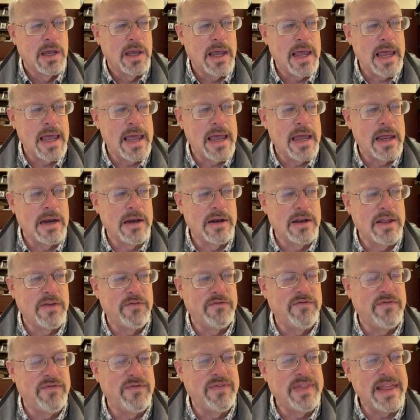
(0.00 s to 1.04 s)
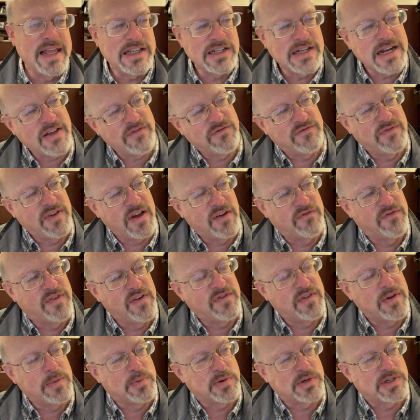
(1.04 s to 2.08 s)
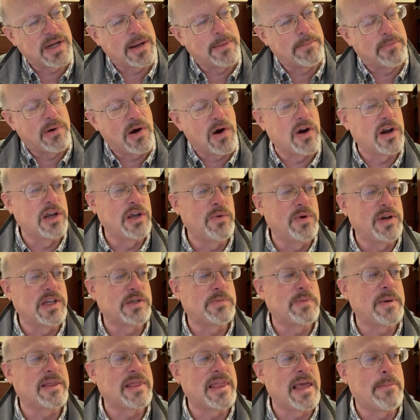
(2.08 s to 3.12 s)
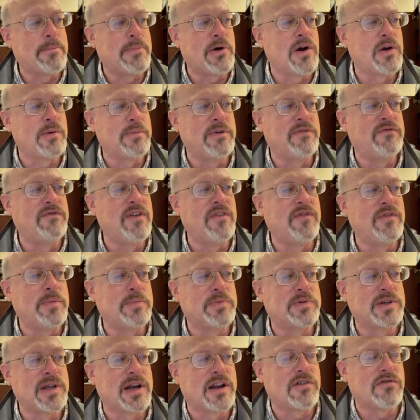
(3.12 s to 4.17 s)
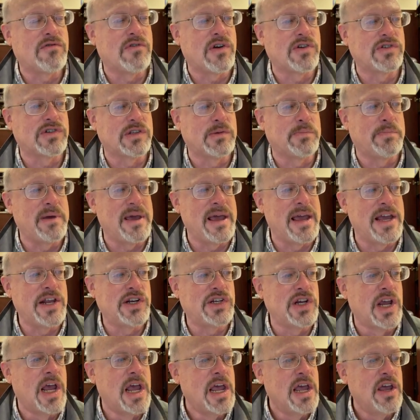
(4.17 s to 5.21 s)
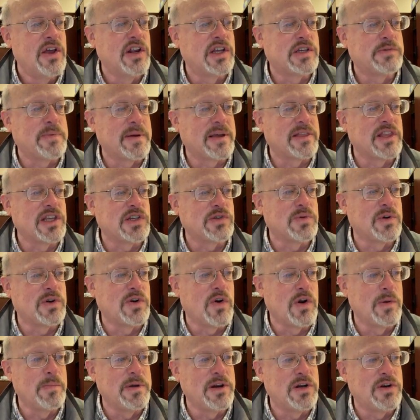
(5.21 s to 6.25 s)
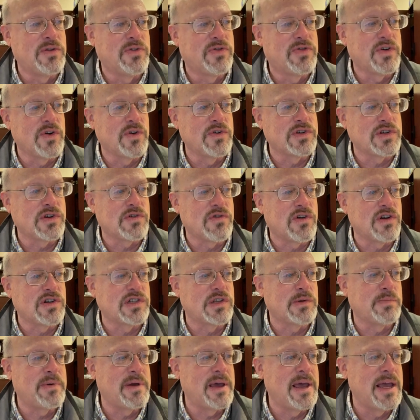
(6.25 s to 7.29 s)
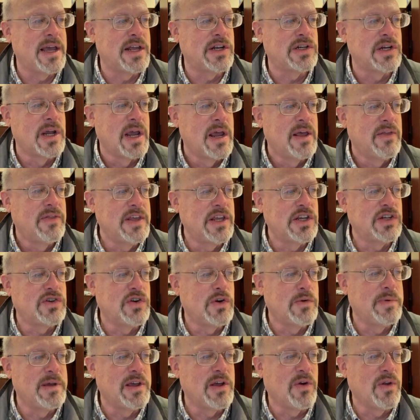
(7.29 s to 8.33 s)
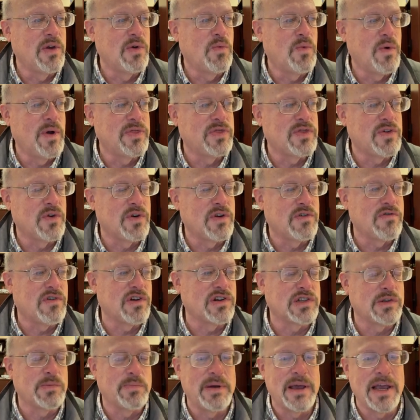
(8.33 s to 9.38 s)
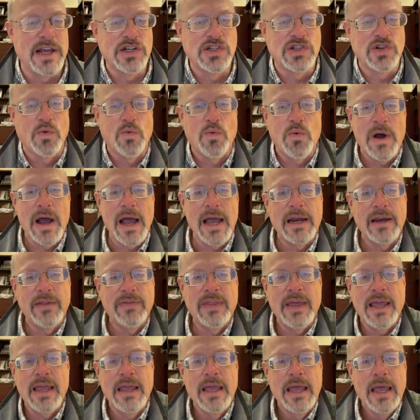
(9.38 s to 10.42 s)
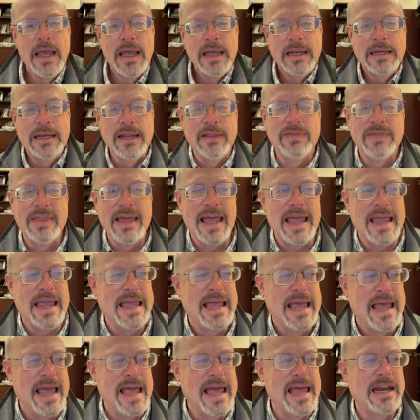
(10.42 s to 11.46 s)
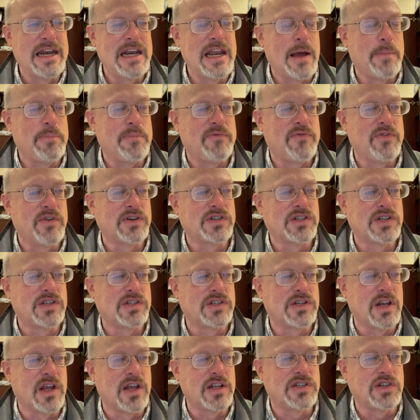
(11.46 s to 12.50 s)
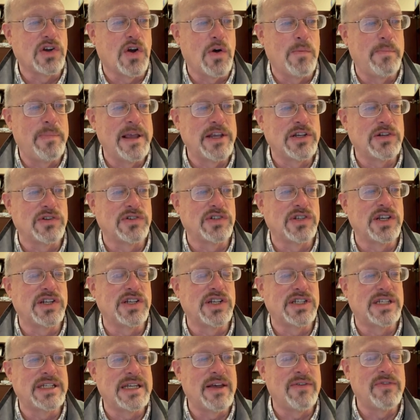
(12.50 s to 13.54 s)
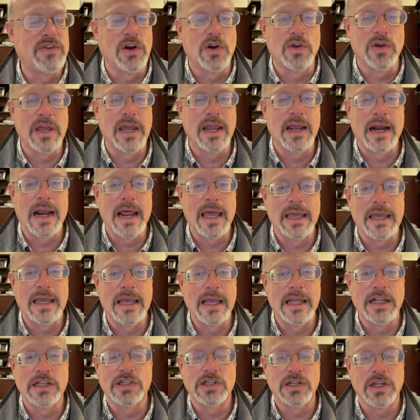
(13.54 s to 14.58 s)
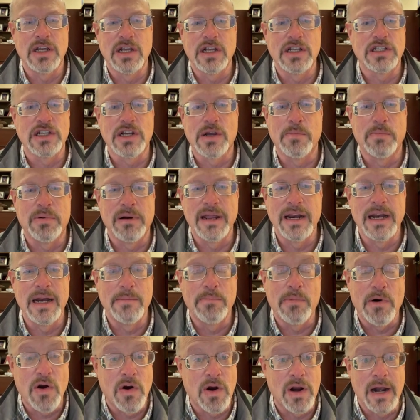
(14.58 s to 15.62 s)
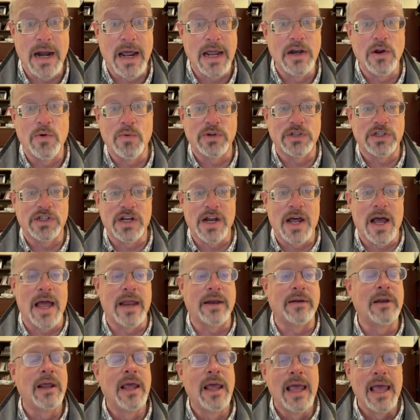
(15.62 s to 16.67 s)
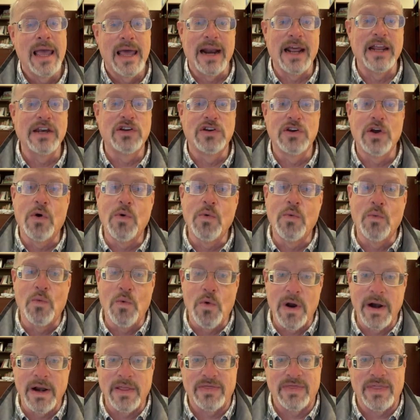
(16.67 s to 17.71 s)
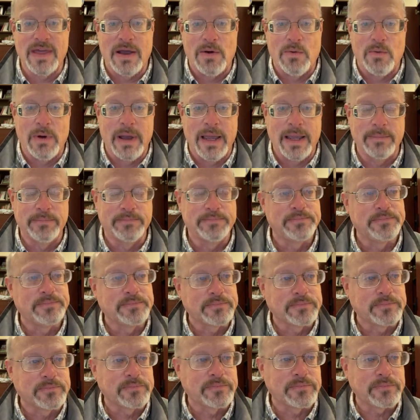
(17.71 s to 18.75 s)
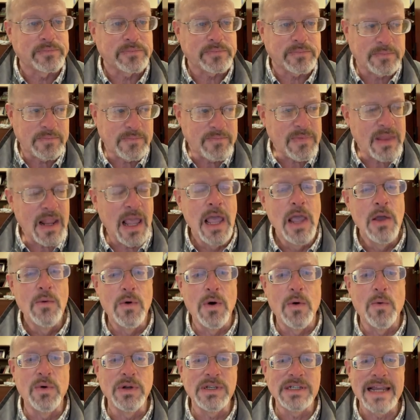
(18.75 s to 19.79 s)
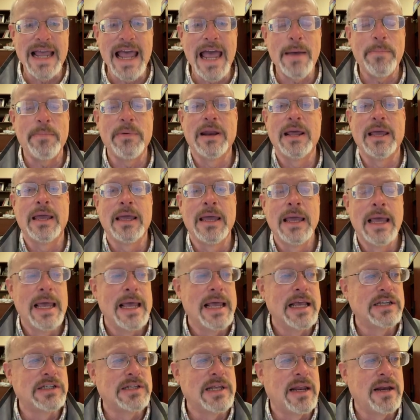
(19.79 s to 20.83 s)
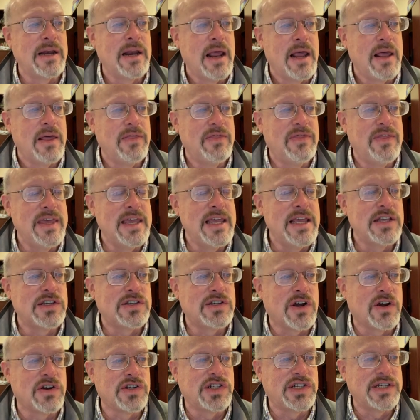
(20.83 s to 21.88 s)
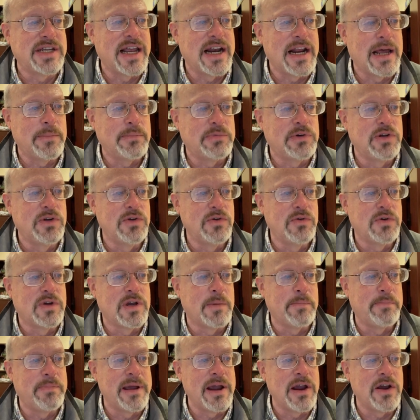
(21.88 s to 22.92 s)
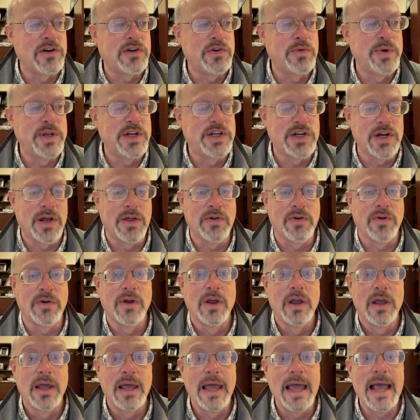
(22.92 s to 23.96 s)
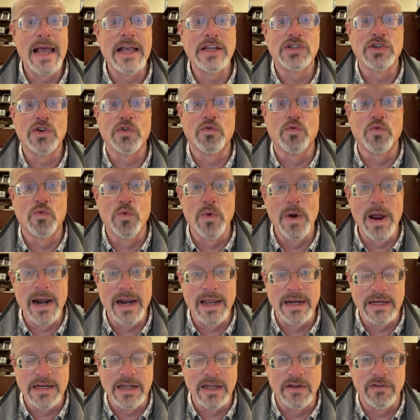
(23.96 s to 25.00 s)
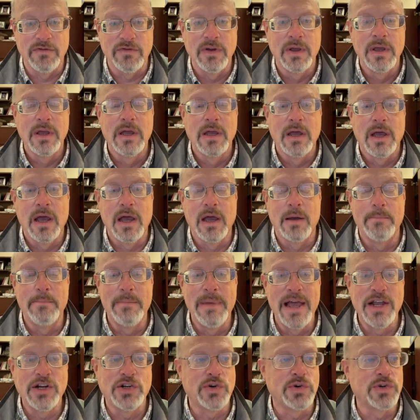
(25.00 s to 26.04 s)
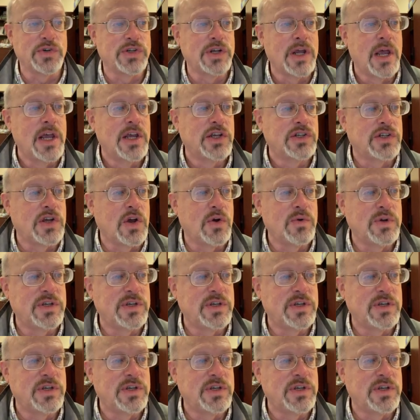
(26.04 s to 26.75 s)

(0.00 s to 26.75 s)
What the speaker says: and then that's not a 50% bar. You would expect that bar to be 50% across the page. You expect this one to only be 2/3 across the page. These two to be only 1/3 across the page. So why did they end up, for instance, it's all based on 67 looking like it's a completed bar, and I know it's not, and I don't want it that way. Well, what's happening is that these are set up to compare to each other as relative measures. So